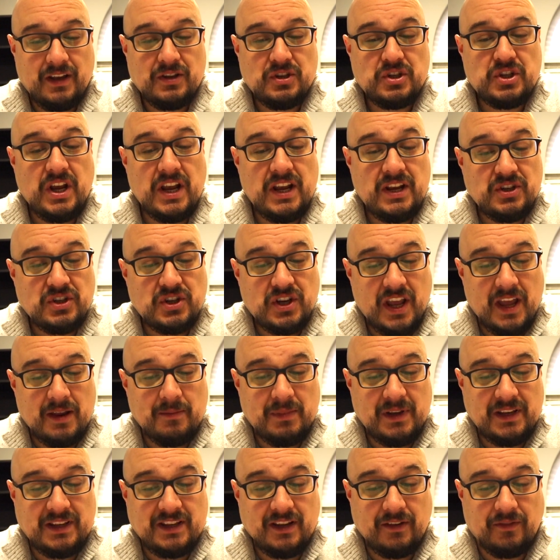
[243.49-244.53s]
Change can
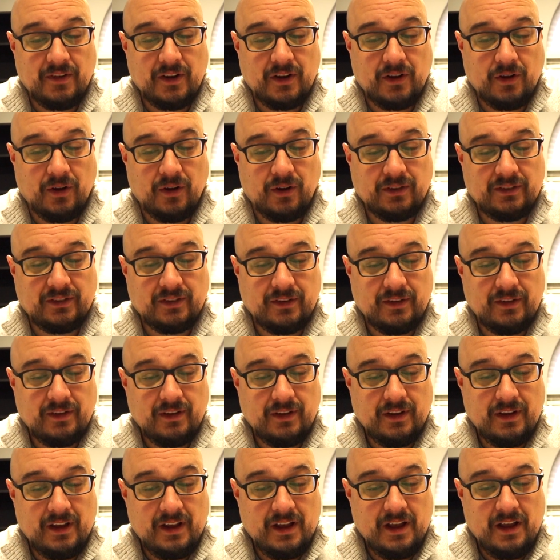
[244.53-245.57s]
be difficult,
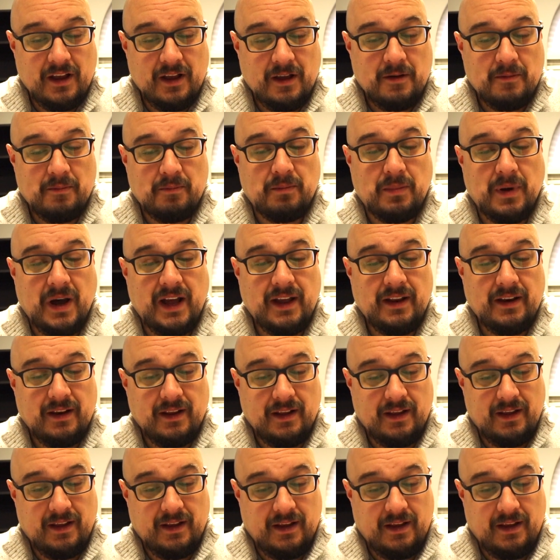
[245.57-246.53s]
but